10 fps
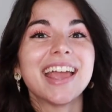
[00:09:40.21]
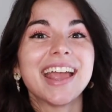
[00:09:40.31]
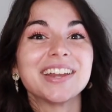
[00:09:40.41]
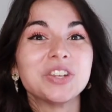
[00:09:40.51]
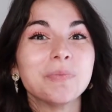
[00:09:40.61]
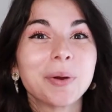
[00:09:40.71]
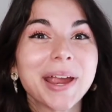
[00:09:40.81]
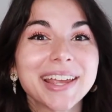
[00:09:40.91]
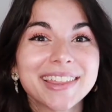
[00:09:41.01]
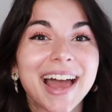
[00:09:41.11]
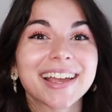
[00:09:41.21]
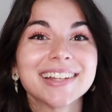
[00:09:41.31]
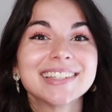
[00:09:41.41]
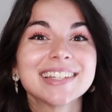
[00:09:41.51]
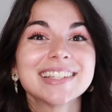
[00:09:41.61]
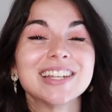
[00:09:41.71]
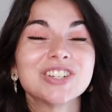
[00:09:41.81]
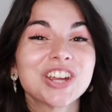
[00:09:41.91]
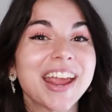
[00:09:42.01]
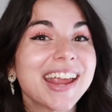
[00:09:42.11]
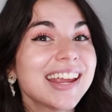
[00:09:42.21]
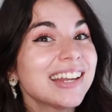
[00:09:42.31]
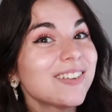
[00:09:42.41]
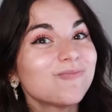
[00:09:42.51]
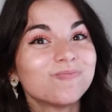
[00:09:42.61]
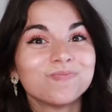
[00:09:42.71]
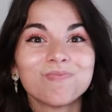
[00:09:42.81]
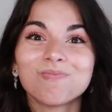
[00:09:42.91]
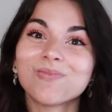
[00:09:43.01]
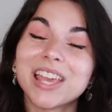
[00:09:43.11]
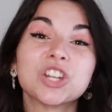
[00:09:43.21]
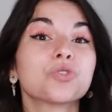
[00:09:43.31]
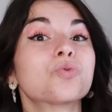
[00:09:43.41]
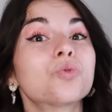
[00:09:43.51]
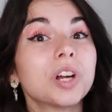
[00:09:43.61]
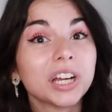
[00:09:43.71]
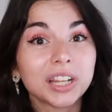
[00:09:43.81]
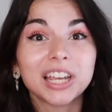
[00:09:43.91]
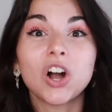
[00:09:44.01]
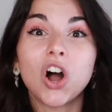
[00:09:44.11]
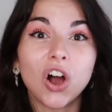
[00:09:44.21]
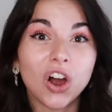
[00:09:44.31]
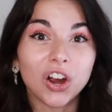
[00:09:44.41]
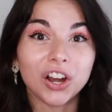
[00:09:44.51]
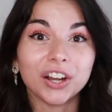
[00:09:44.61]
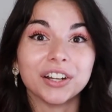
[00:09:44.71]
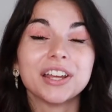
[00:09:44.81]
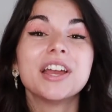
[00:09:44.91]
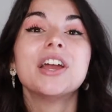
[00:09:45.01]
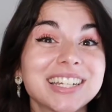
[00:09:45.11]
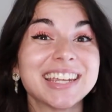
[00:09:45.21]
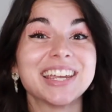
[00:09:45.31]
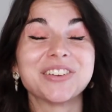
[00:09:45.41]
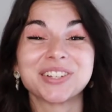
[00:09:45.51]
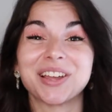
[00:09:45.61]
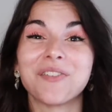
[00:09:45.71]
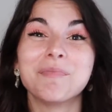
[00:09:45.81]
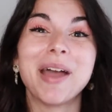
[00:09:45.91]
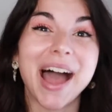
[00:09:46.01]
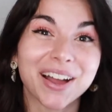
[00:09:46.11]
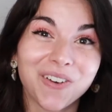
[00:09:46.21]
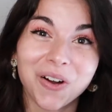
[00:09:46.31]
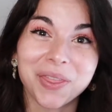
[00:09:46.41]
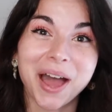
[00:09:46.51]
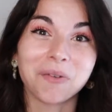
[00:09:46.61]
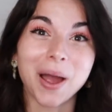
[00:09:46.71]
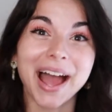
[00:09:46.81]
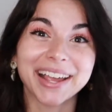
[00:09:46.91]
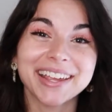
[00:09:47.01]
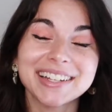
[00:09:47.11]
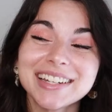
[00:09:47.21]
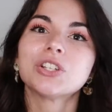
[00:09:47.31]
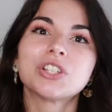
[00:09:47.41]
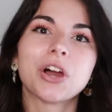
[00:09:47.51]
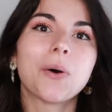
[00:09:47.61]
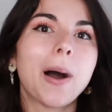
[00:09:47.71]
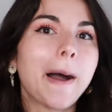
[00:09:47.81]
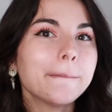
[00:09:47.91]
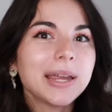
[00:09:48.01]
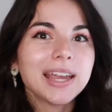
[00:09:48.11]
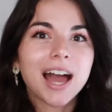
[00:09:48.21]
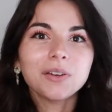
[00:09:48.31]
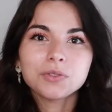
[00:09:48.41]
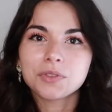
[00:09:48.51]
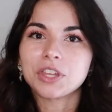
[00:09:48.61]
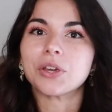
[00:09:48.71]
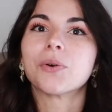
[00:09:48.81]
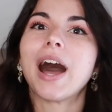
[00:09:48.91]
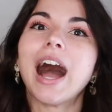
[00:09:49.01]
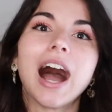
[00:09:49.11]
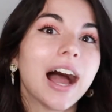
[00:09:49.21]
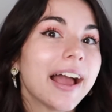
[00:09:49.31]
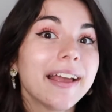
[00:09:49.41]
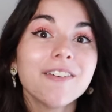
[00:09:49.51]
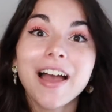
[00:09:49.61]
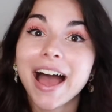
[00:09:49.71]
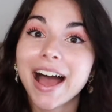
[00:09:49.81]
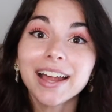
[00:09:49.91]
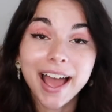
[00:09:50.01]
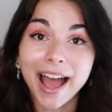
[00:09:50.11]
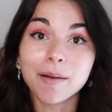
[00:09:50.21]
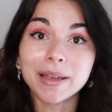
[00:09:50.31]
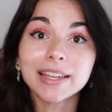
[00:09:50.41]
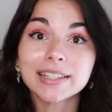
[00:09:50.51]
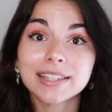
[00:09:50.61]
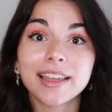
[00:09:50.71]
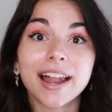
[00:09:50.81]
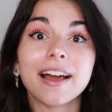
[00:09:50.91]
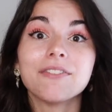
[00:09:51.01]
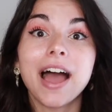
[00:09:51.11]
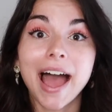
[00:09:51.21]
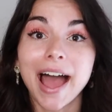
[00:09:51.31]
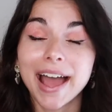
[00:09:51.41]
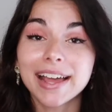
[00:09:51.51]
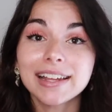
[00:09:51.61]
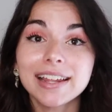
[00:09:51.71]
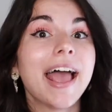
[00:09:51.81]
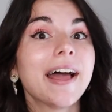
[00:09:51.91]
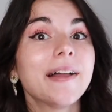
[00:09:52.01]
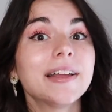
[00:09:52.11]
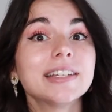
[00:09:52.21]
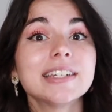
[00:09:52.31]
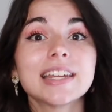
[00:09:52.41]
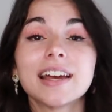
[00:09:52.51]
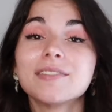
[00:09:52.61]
and you break that consistent chain, it's really hard to get yourself back on that wagon. So I'm being honest with you. I have had habits that I've had and